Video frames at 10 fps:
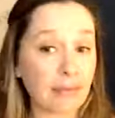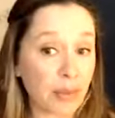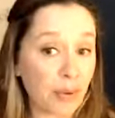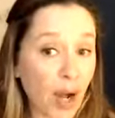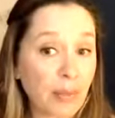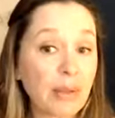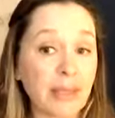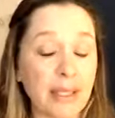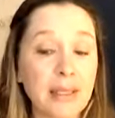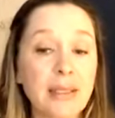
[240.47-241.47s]
the problem
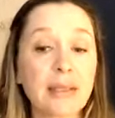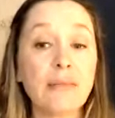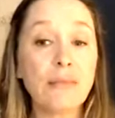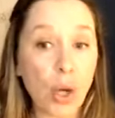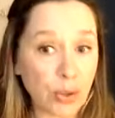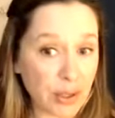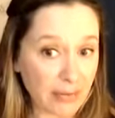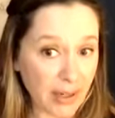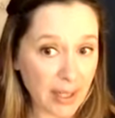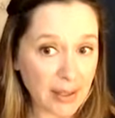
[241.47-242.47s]
is most of
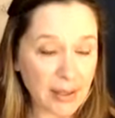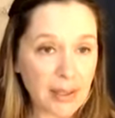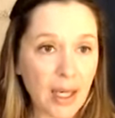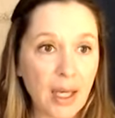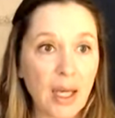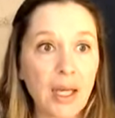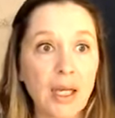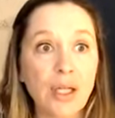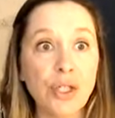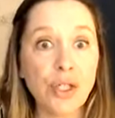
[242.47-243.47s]
us
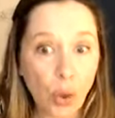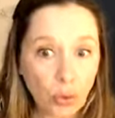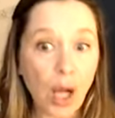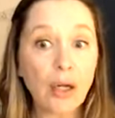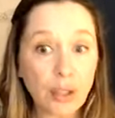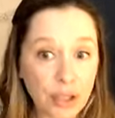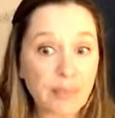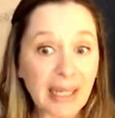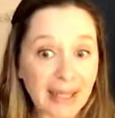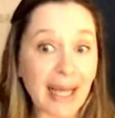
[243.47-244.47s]
no longer
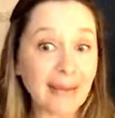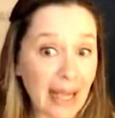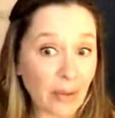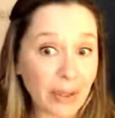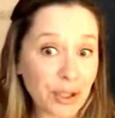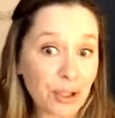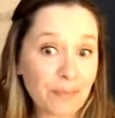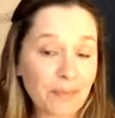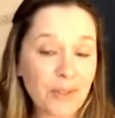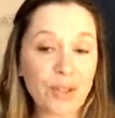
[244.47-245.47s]
speak that language.
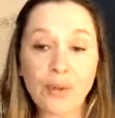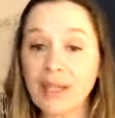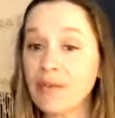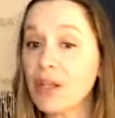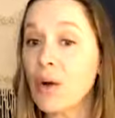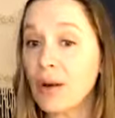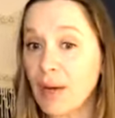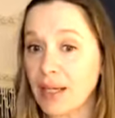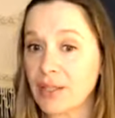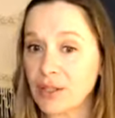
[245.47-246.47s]
So even though our
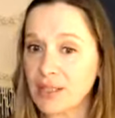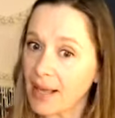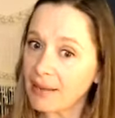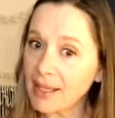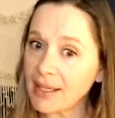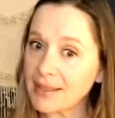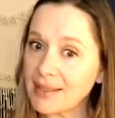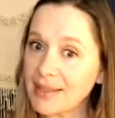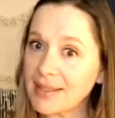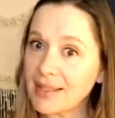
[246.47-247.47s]
bodies are telling
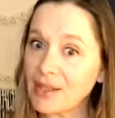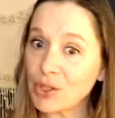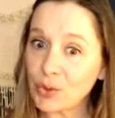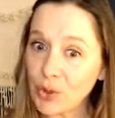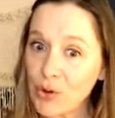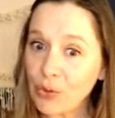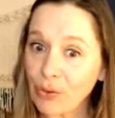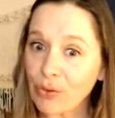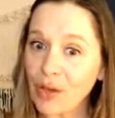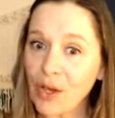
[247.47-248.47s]
us the
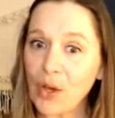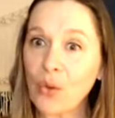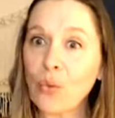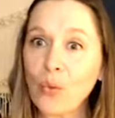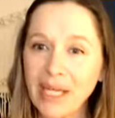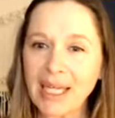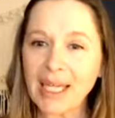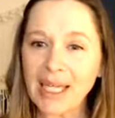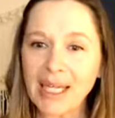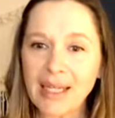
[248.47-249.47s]
truth,
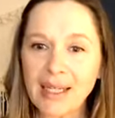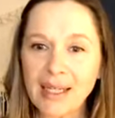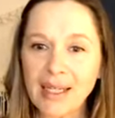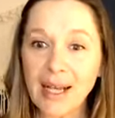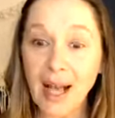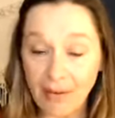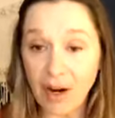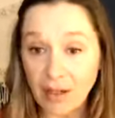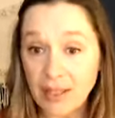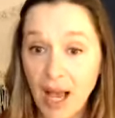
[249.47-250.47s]
we have a
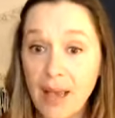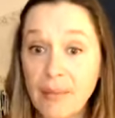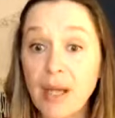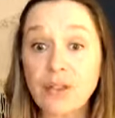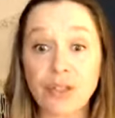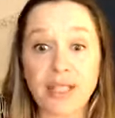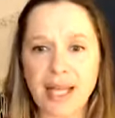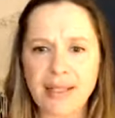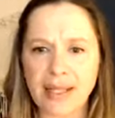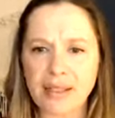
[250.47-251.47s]
hard time
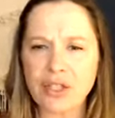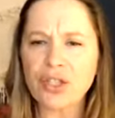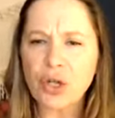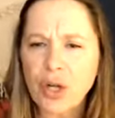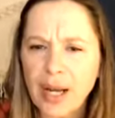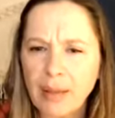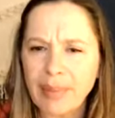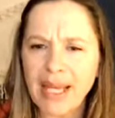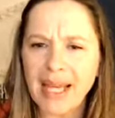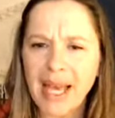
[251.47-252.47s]
understanding, discerning,
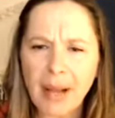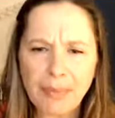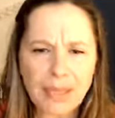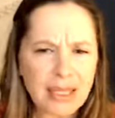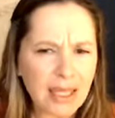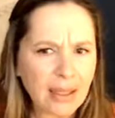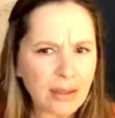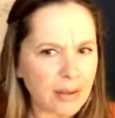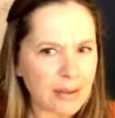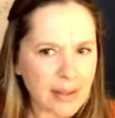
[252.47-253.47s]
picking up the
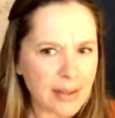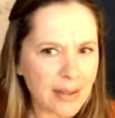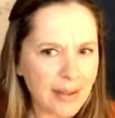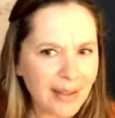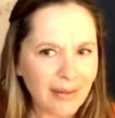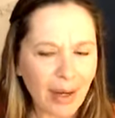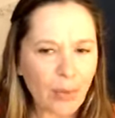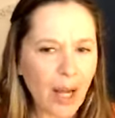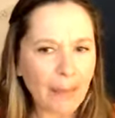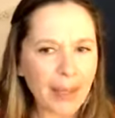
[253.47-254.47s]
signals, right? We're
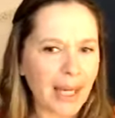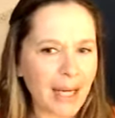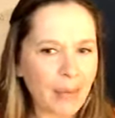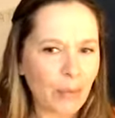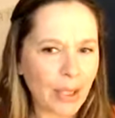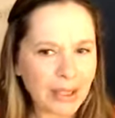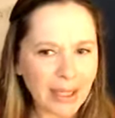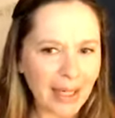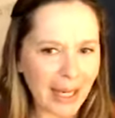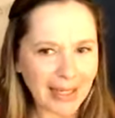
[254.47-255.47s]
not picking up what
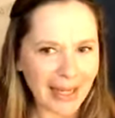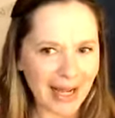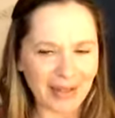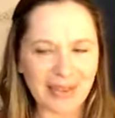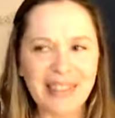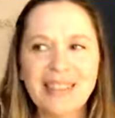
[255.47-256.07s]
they're laying down.